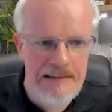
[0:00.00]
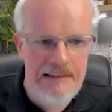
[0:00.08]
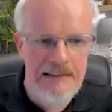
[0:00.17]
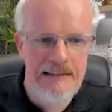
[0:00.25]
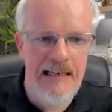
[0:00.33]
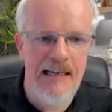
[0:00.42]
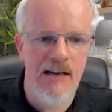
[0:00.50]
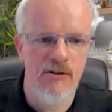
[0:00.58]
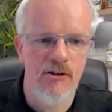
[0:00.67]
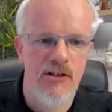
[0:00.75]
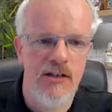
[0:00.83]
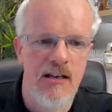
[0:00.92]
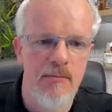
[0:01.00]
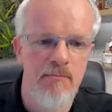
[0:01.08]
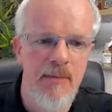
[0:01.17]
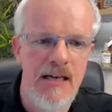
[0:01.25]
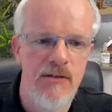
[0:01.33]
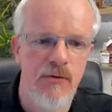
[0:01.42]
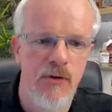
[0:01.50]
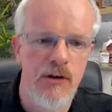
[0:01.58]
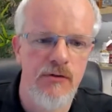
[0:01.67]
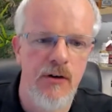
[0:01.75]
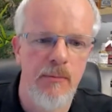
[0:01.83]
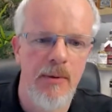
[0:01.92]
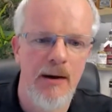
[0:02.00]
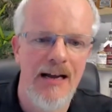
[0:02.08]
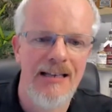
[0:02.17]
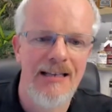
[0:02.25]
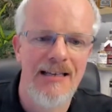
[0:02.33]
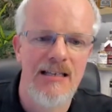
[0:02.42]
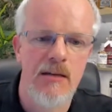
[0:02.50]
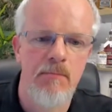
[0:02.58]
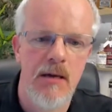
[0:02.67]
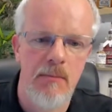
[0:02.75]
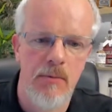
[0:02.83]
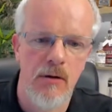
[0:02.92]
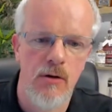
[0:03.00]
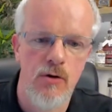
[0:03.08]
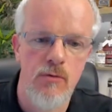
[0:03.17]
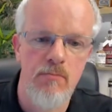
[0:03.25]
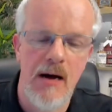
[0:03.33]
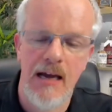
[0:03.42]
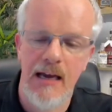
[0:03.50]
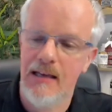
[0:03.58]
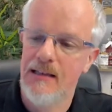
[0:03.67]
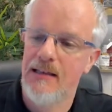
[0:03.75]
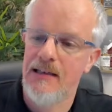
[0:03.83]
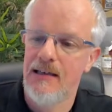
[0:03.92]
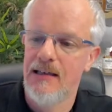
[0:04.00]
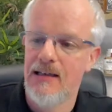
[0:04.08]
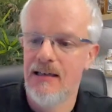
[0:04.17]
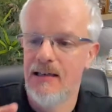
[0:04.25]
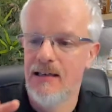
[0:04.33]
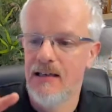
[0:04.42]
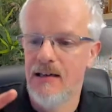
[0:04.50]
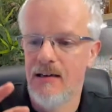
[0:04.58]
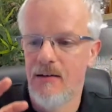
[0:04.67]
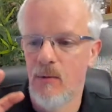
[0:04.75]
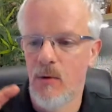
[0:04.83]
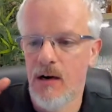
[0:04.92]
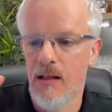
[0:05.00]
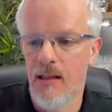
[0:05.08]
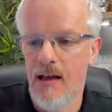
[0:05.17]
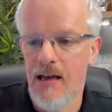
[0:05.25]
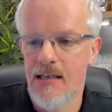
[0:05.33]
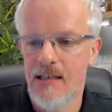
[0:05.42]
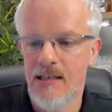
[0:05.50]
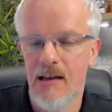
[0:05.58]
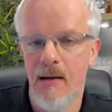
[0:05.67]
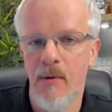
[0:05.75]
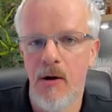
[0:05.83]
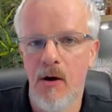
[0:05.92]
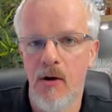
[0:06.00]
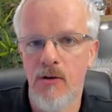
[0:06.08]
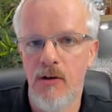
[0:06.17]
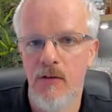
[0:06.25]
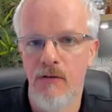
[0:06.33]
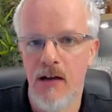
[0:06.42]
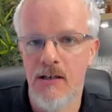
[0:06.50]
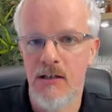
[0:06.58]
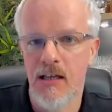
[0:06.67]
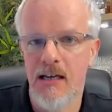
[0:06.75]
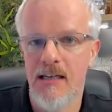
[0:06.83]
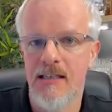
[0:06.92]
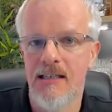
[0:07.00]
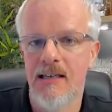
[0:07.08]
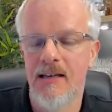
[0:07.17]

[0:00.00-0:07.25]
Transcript: Zach Andrews is saying, the best voice for a brand is the people who buy it. Worry less about how to evangelize,